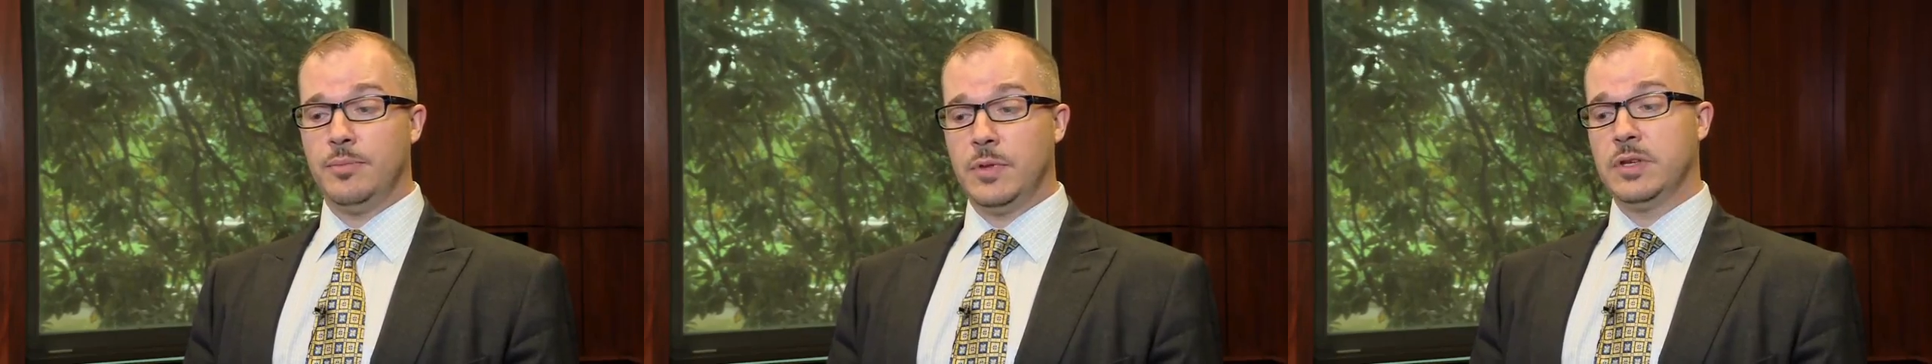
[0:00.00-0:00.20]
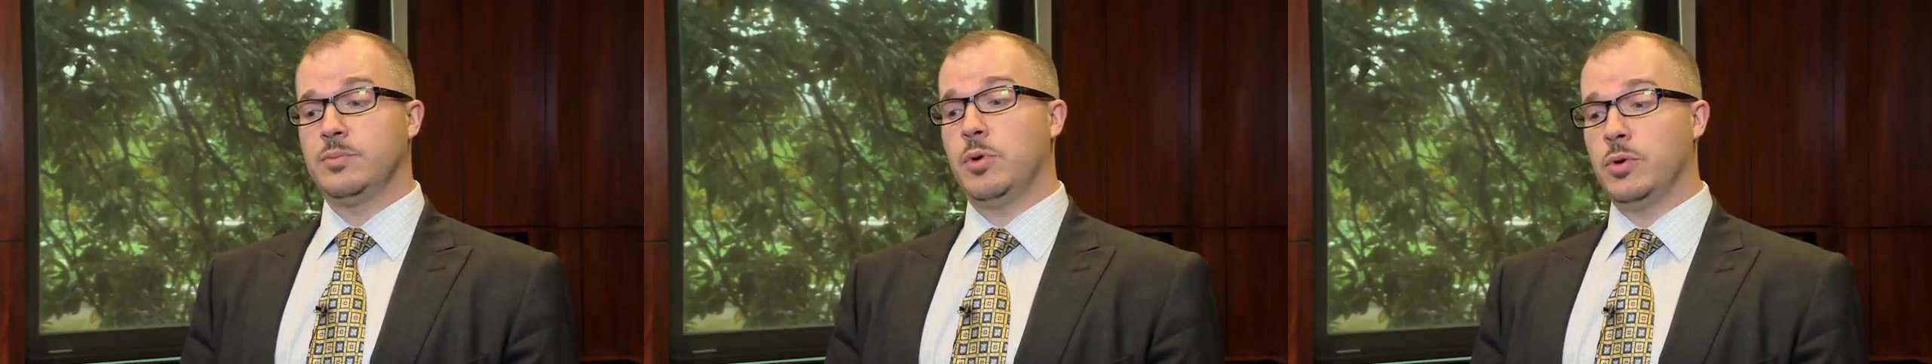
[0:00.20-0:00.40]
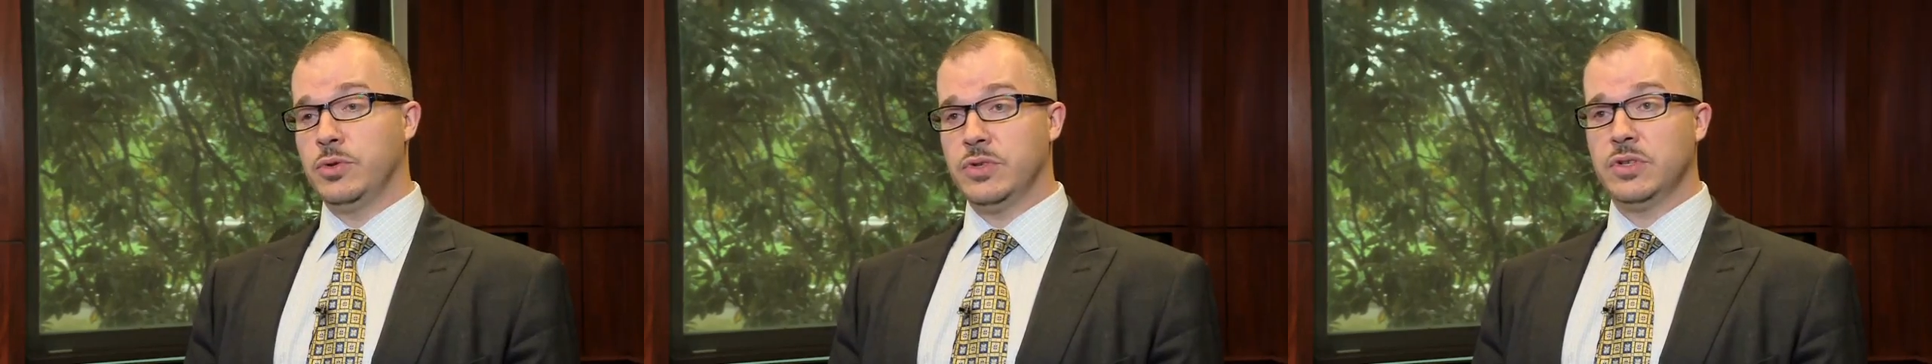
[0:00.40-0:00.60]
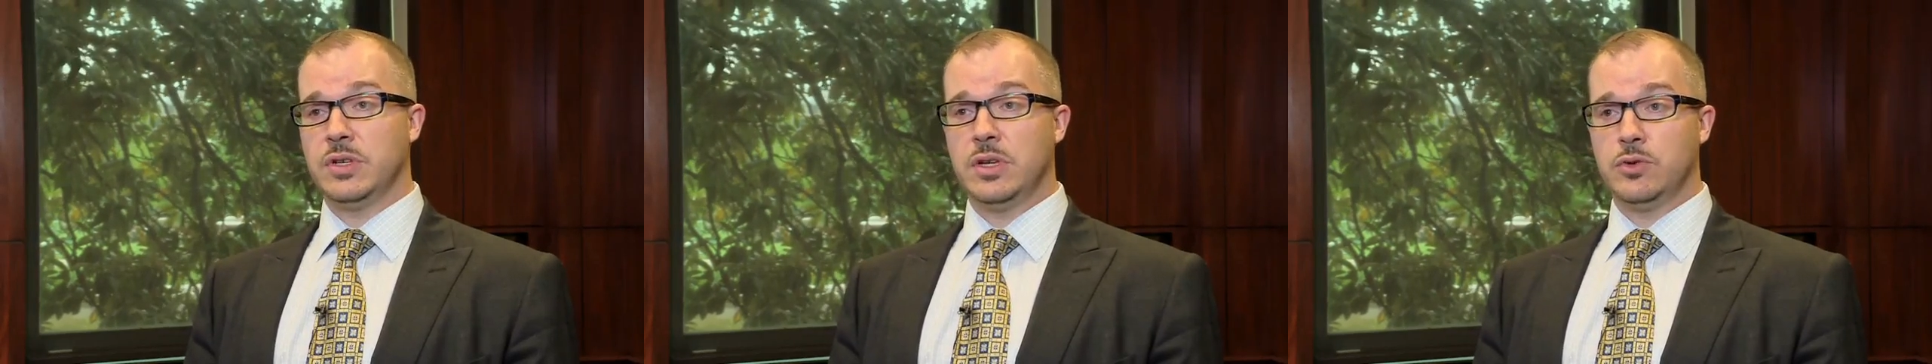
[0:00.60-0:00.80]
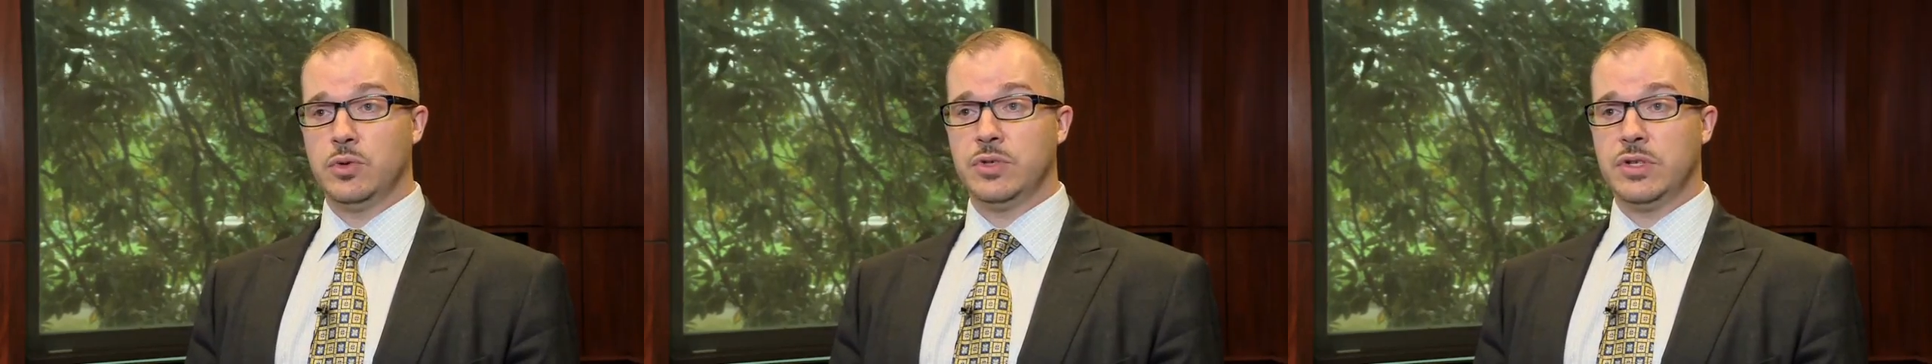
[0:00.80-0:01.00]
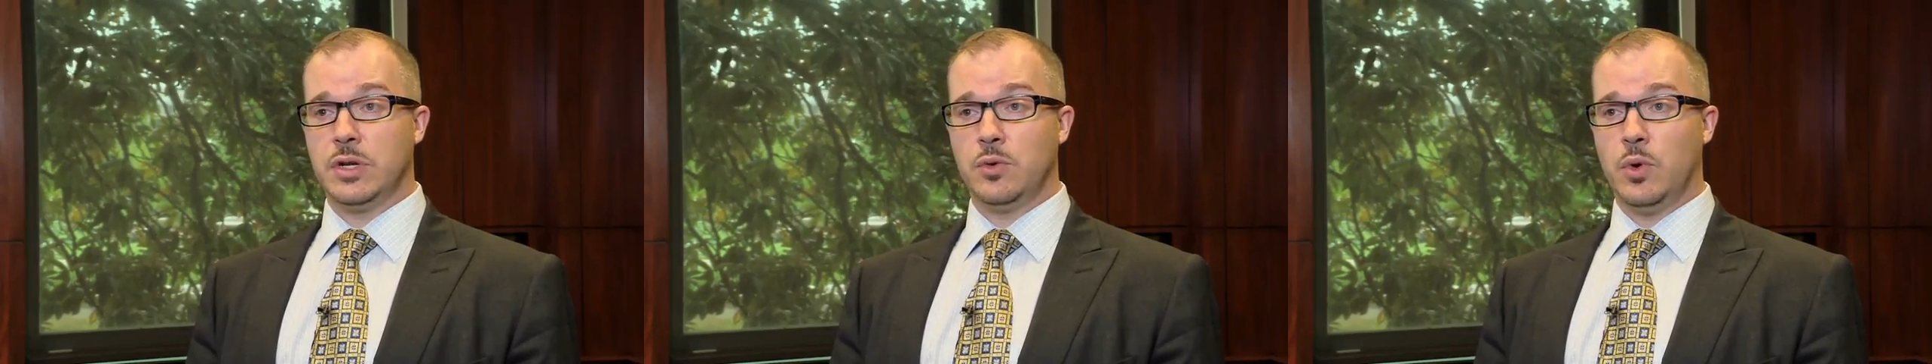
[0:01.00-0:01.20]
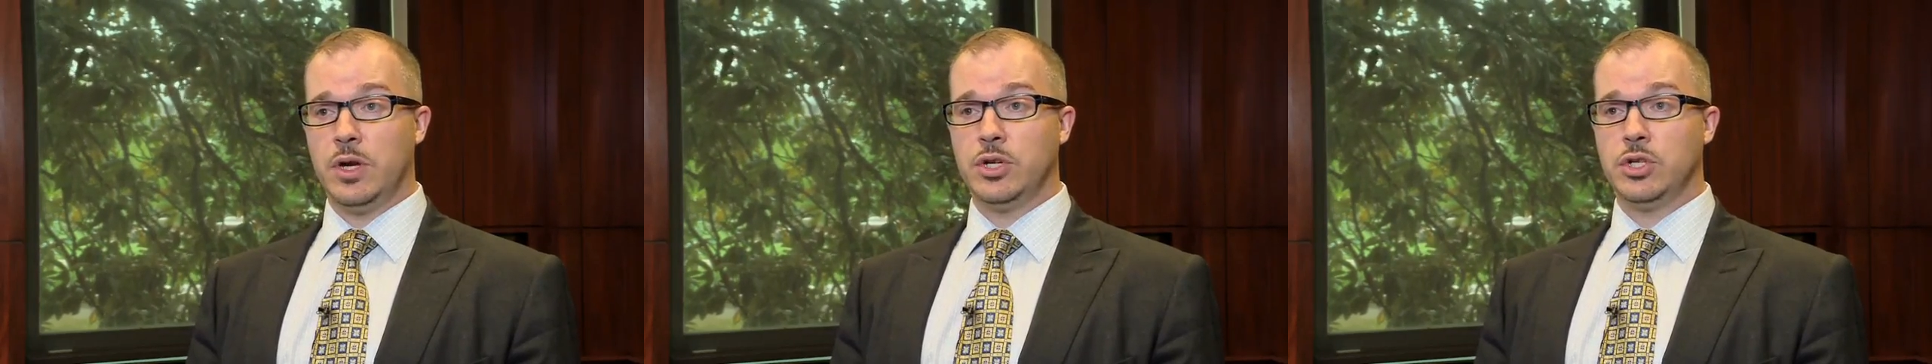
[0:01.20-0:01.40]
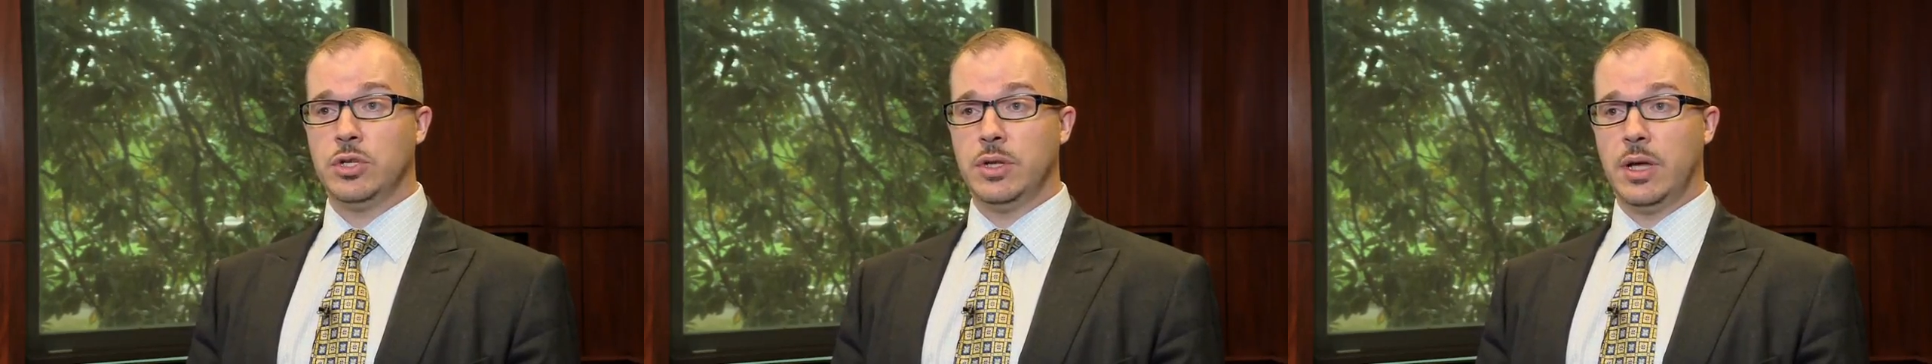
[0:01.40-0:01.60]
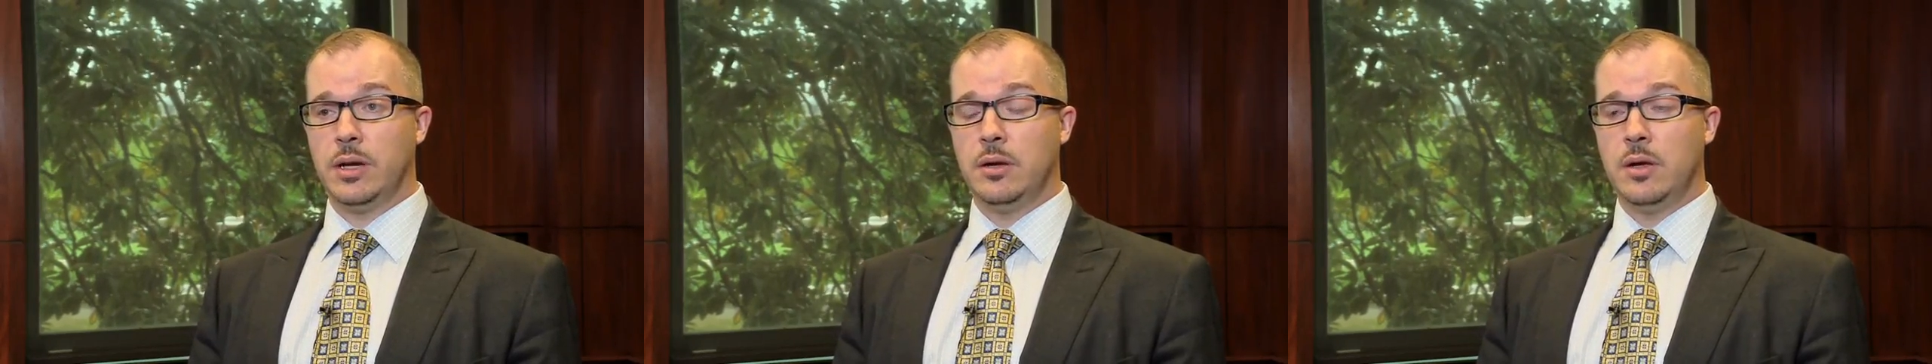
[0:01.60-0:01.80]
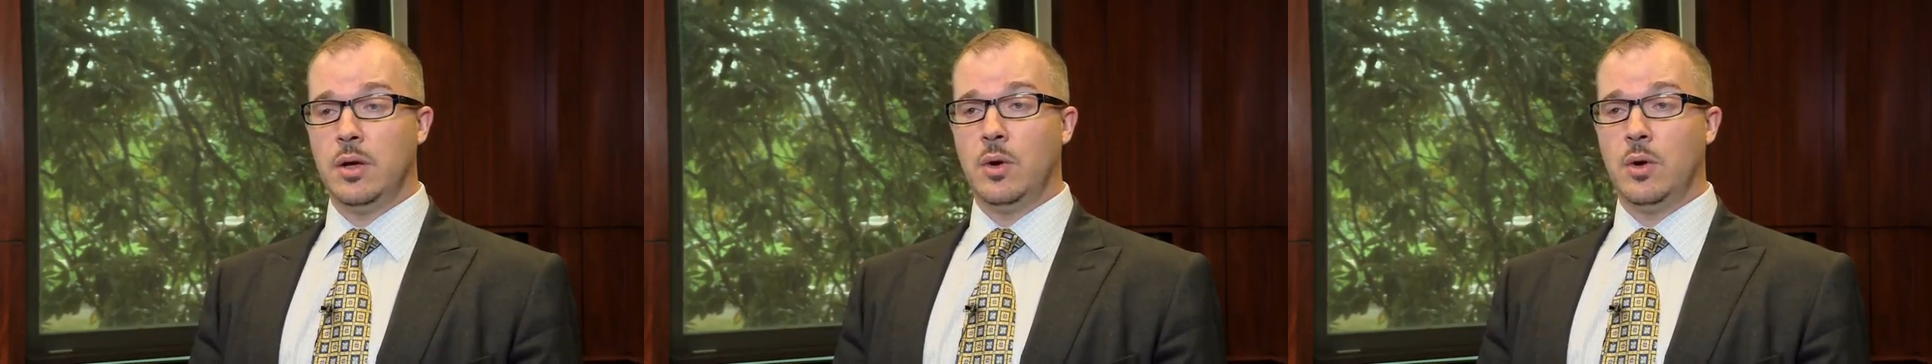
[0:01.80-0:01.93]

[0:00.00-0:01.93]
This poses an interesting question then,